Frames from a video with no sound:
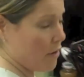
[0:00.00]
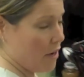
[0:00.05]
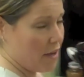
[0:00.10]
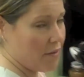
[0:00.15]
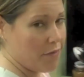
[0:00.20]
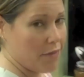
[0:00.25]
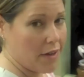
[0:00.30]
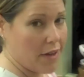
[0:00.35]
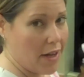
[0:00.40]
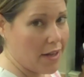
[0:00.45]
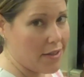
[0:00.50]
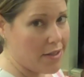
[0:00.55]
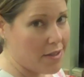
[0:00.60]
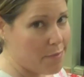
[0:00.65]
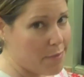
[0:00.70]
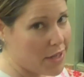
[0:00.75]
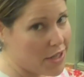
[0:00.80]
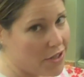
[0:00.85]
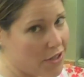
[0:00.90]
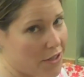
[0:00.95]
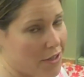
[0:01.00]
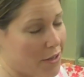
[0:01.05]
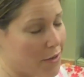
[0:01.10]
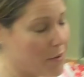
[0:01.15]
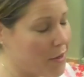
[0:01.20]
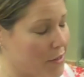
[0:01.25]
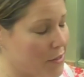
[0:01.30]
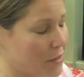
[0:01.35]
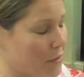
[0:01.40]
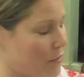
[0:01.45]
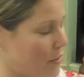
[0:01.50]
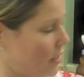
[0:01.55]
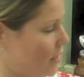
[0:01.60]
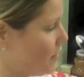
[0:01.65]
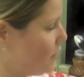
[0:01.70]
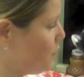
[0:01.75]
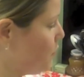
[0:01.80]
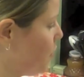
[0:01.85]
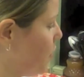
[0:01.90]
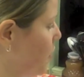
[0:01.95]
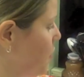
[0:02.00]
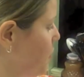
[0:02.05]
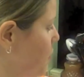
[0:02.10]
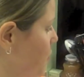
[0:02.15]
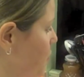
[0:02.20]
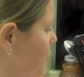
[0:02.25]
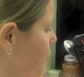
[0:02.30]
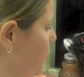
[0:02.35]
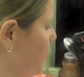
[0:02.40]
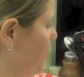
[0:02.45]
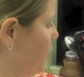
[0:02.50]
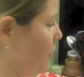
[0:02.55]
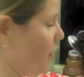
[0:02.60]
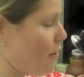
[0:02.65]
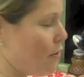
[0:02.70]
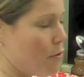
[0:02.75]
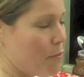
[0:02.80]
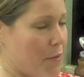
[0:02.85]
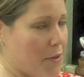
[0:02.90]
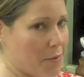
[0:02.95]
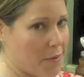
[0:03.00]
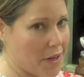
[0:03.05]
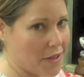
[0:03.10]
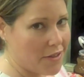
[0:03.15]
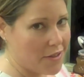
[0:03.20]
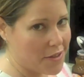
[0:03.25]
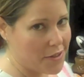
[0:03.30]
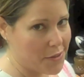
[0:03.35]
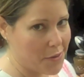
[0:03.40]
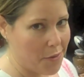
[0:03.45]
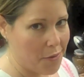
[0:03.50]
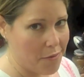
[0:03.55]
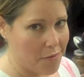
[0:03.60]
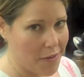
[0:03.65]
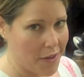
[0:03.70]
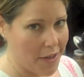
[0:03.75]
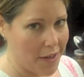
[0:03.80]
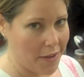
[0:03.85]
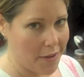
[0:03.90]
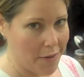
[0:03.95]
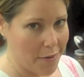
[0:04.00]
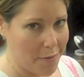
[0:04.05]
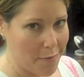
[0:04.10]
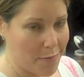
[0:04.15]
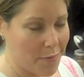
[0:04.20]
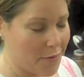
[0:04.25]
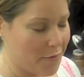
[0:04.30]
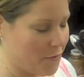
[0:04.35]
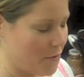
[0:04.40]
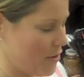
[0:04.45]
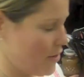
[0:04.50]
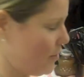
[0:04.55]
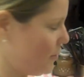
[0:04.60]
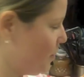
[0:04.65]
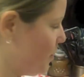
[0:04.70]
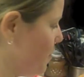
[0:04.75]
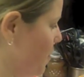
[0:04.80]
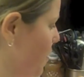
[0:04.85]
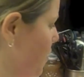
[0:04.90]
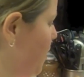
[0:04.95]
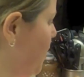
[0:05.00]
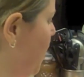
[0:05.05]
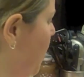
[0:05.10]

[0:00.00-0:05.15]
I forgot to mention you also needed water earlier. I hope you watch this whole video before you start.